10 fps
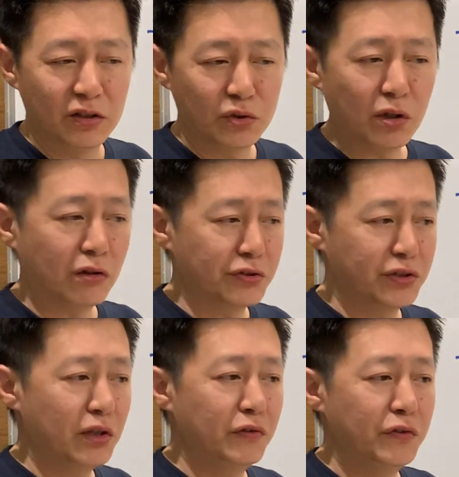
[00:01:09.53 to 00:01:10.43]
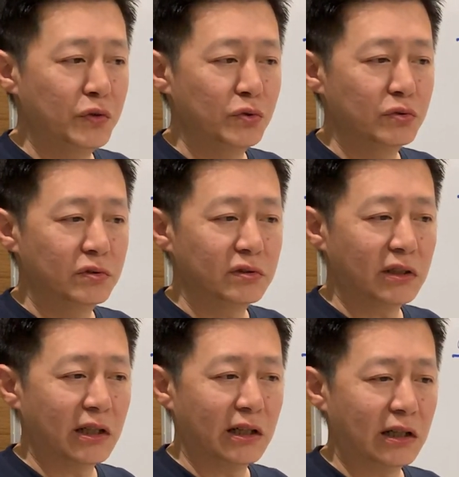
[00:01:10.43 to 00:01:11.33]
So I'll share with you
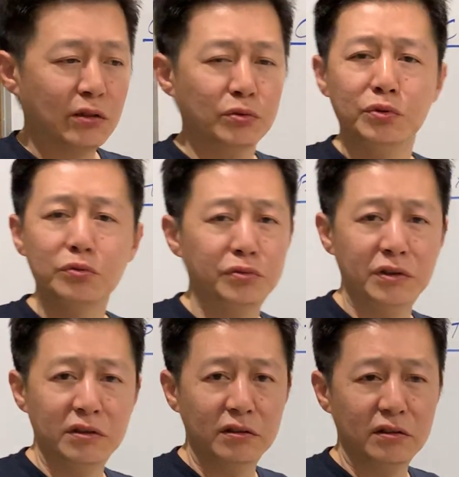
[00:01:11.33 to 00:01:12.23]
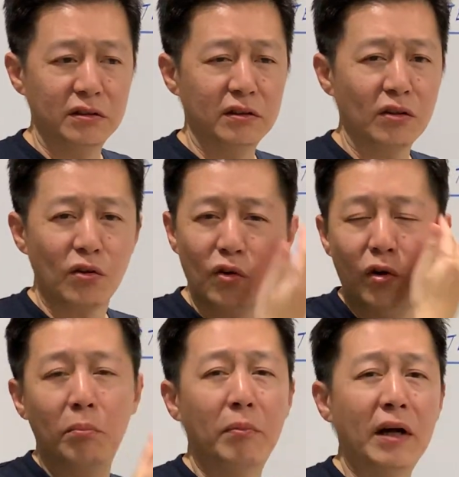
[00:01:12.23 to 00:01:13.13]
how do you read
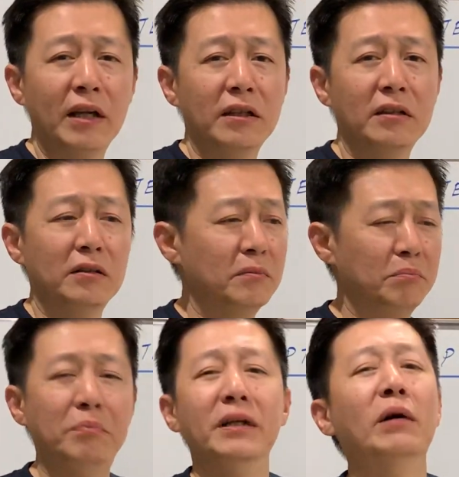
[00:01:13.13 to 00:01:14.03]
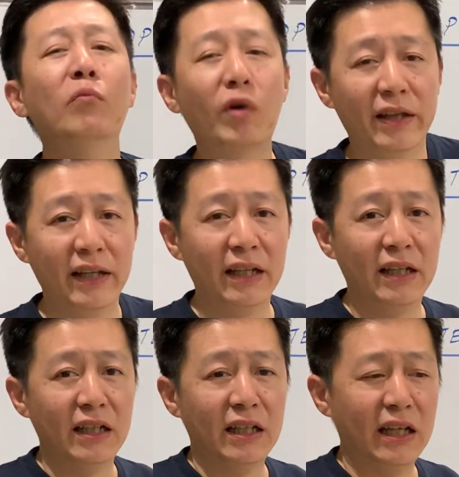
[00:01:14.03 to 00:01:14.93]
combine become what,
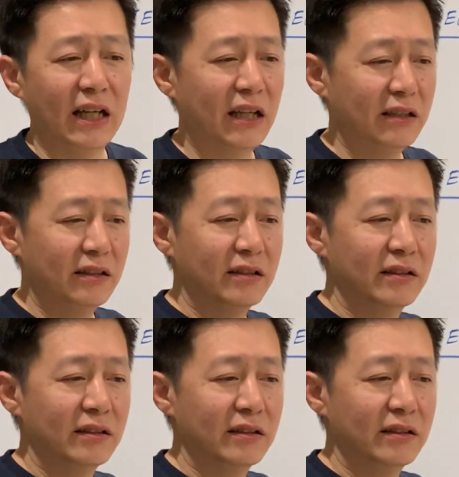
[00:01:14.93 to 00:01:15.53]
and